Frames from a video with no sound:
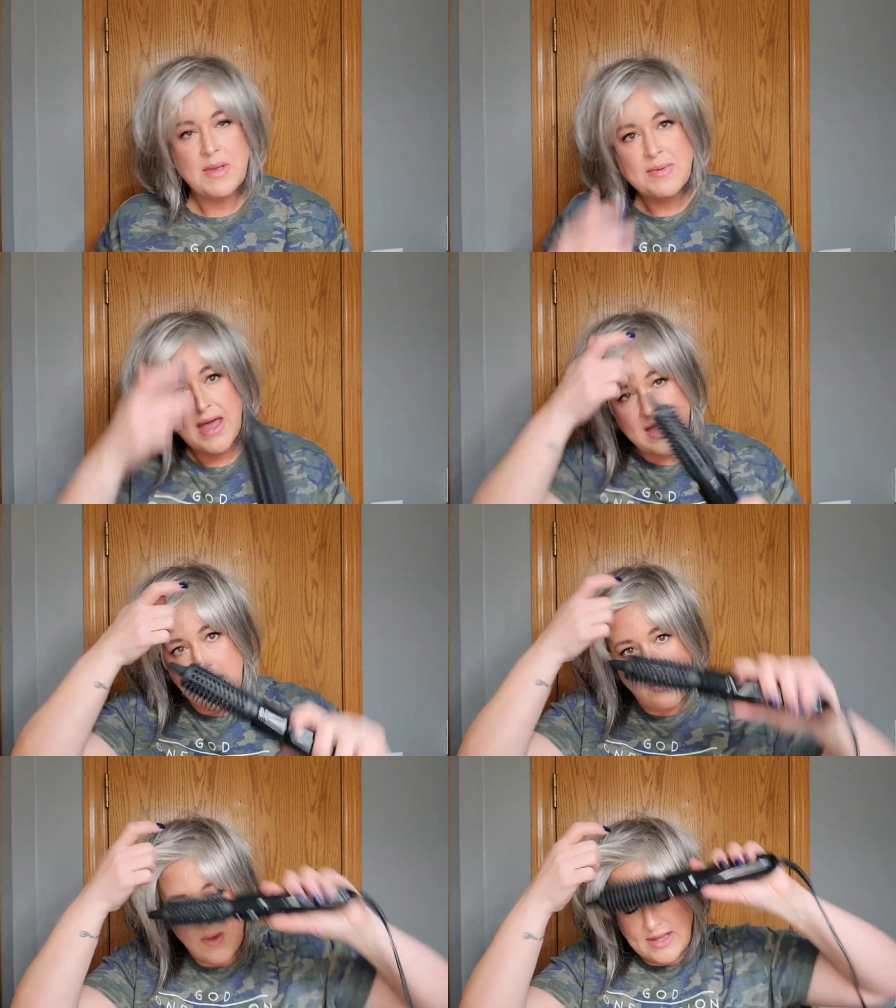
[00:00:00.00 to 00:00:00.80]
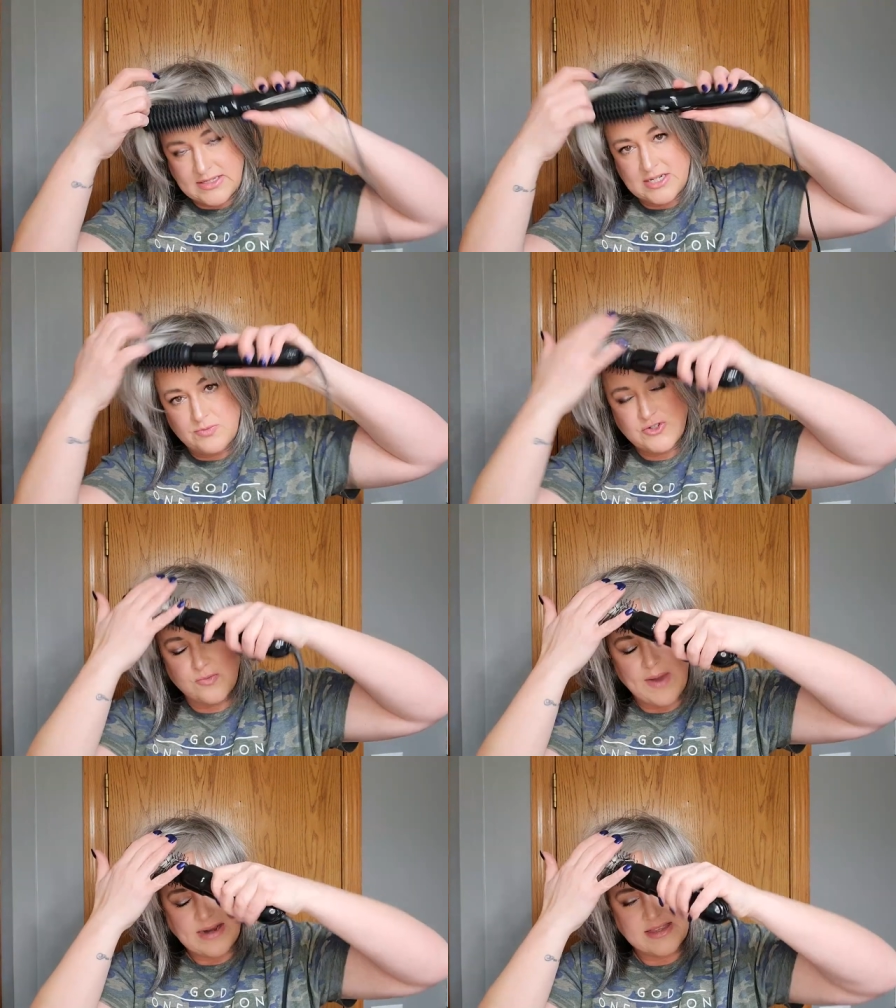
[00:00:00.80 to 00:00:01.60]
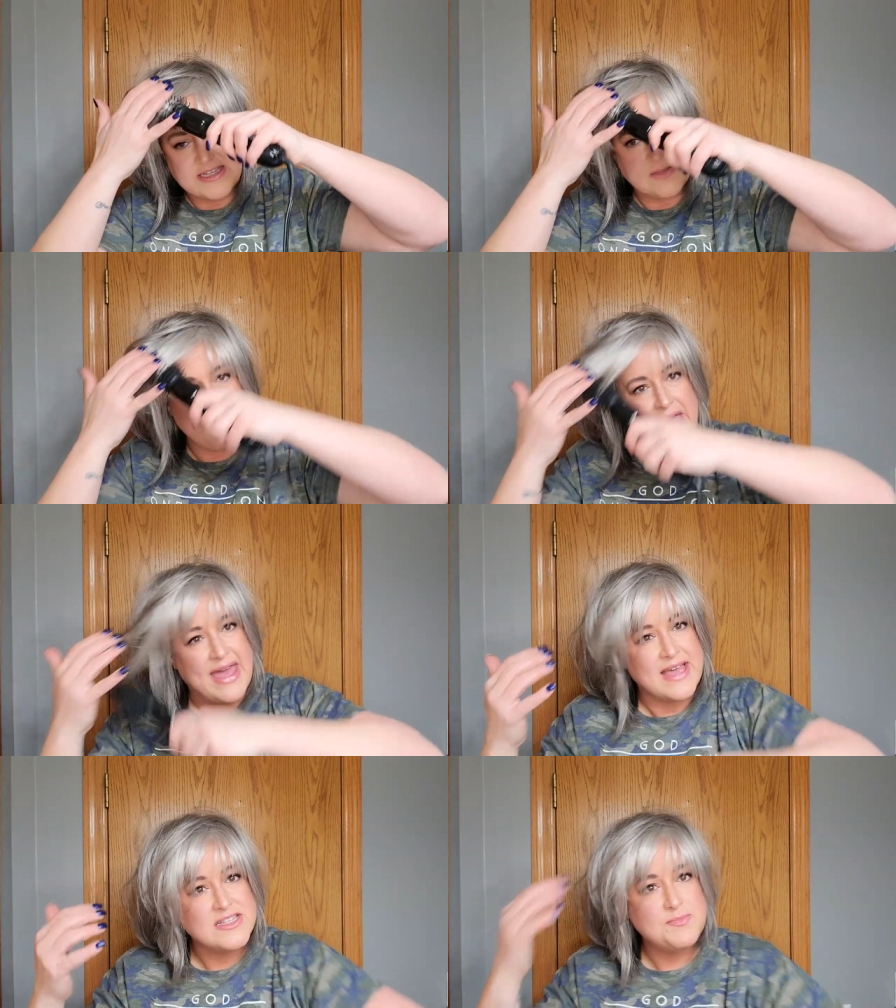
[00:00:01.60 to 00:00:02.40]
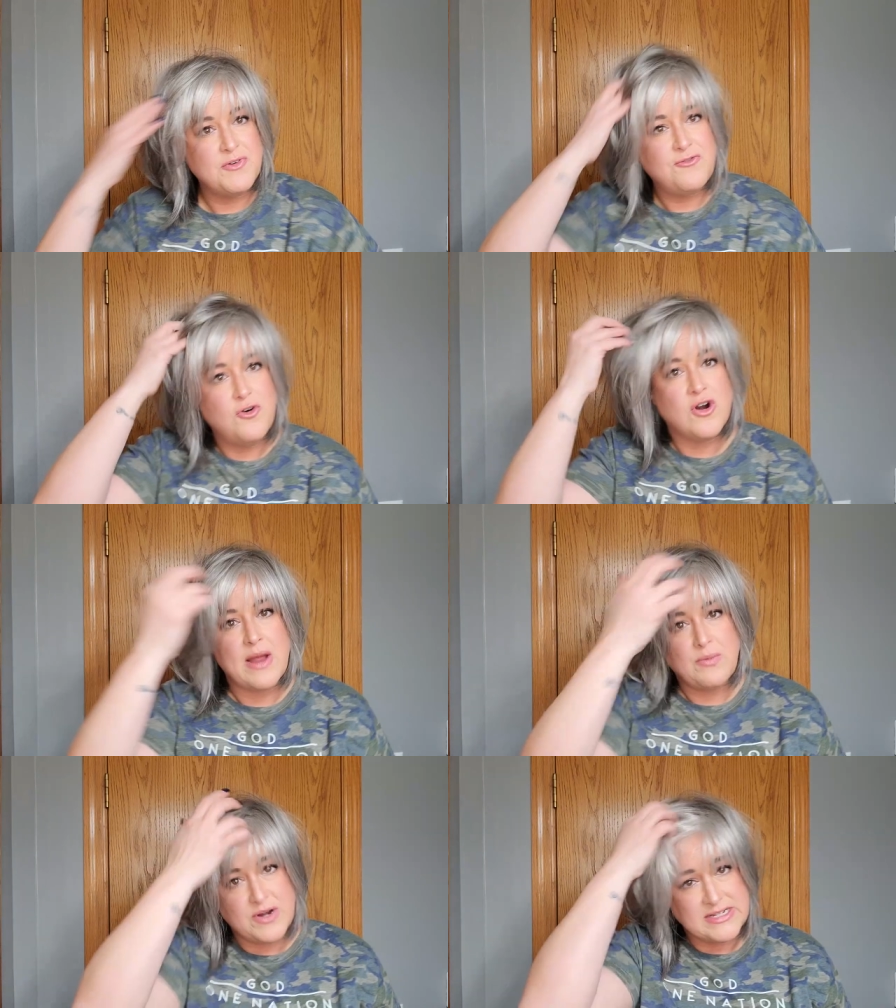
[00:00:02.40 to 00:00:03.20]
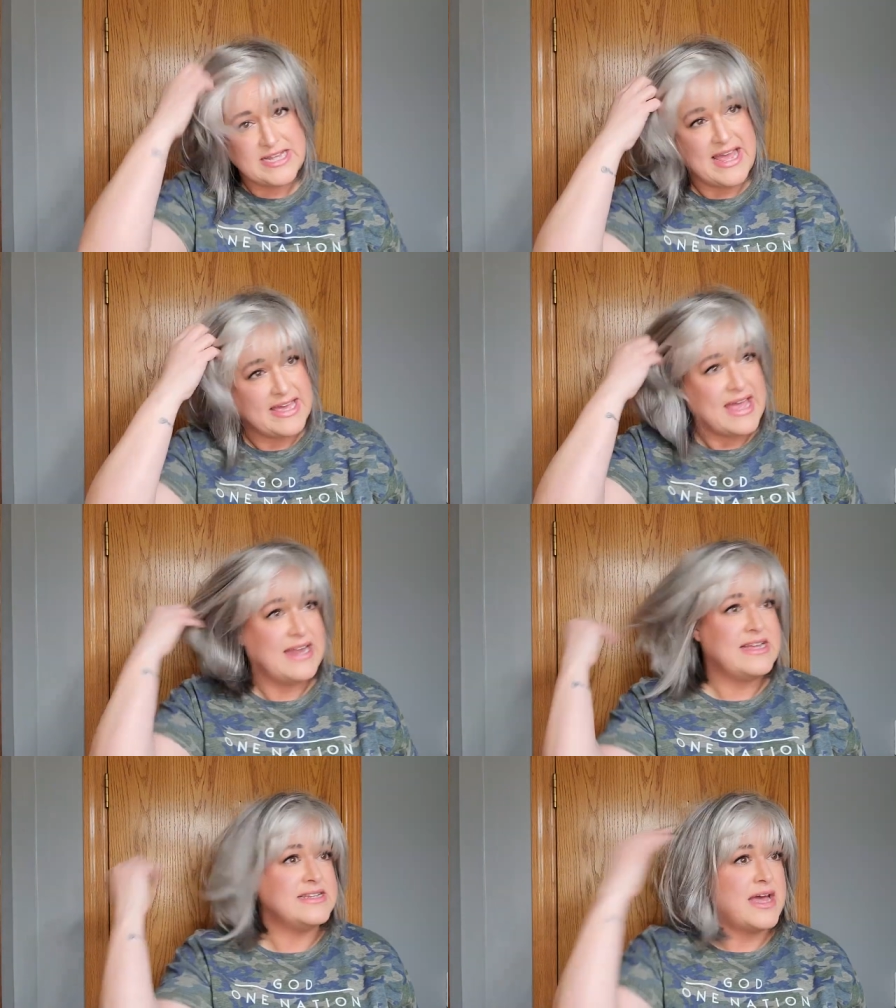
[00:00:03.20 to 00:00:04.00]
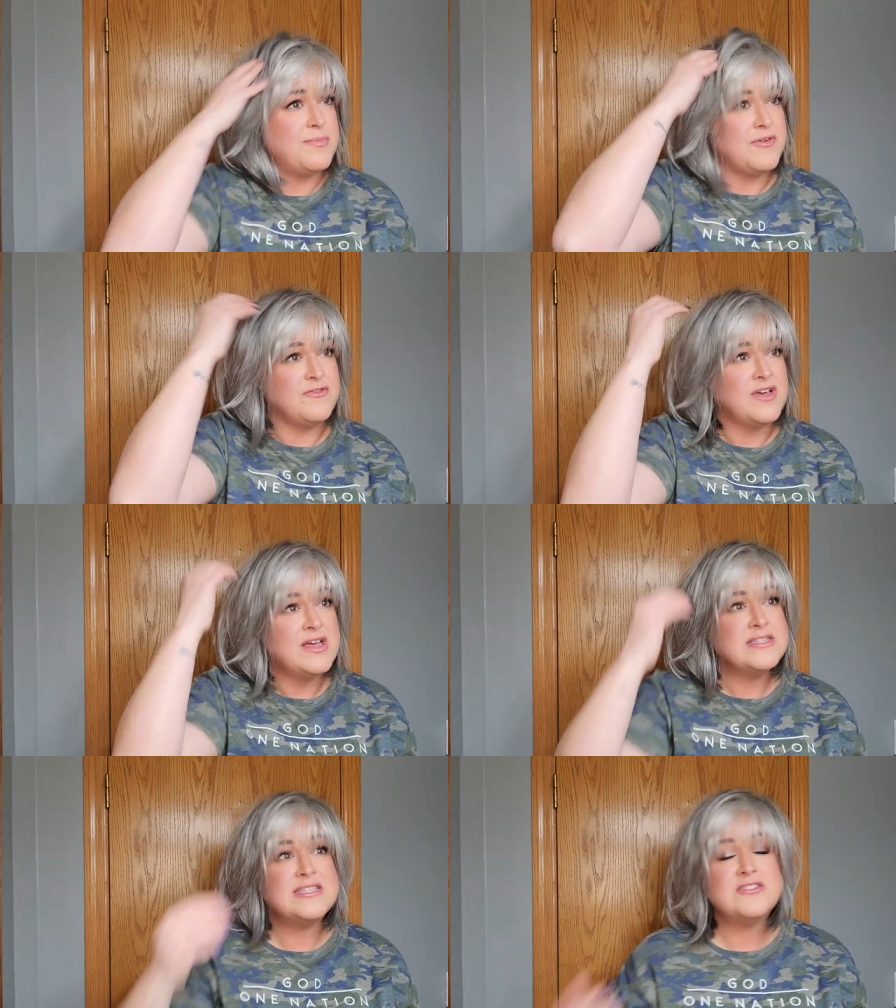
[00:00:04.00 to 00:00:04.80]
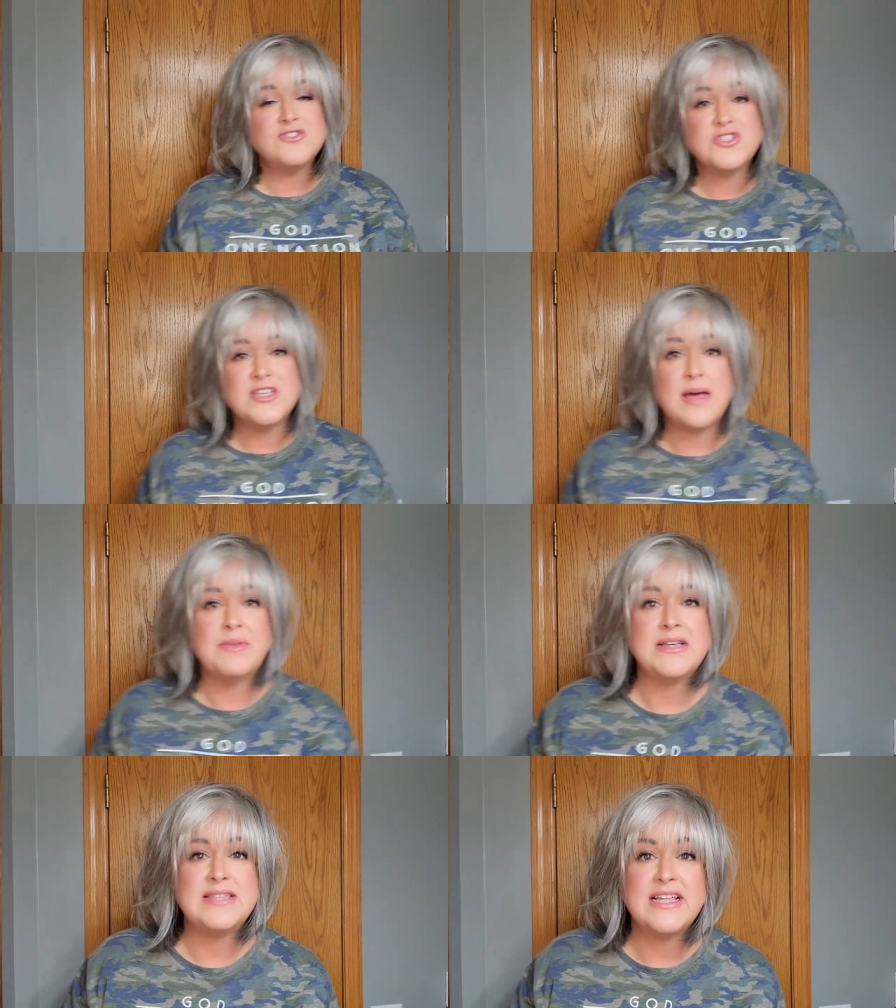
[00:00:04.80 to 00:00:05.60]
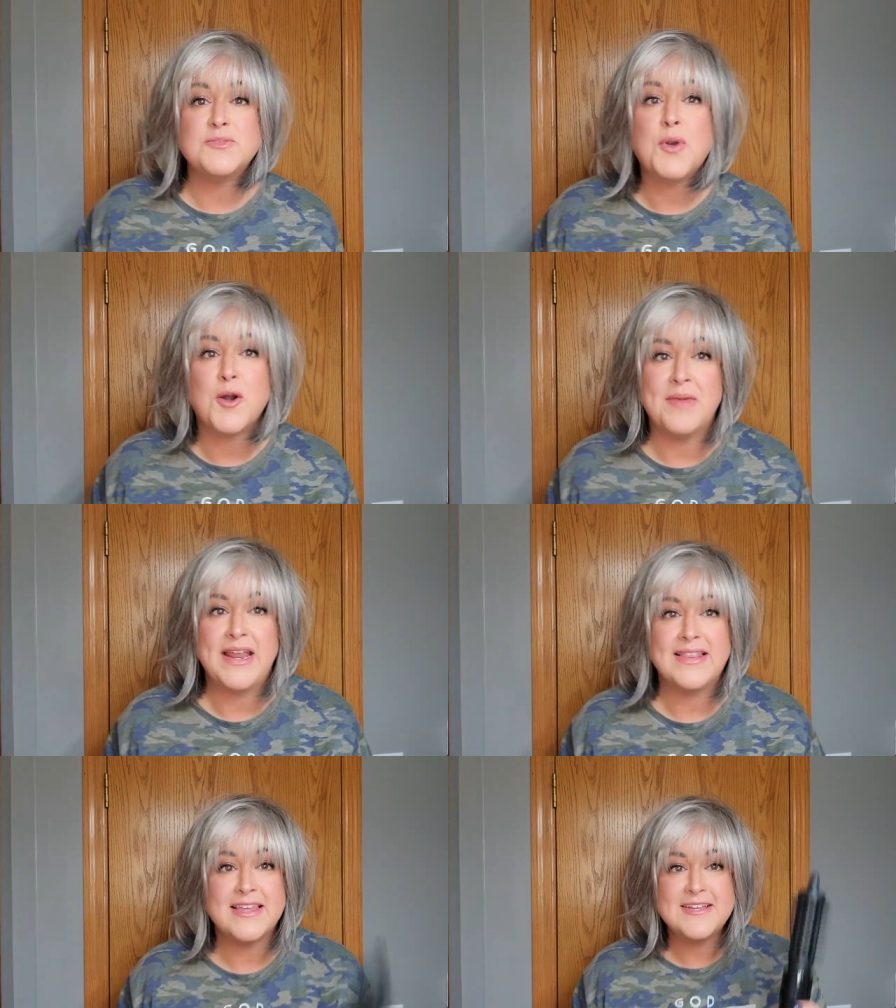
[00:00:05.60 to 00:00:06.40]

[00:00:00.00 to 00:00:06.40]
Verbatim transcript: maybe I want to direct these bangs before I were to take any type of scissors to them because that's permanent.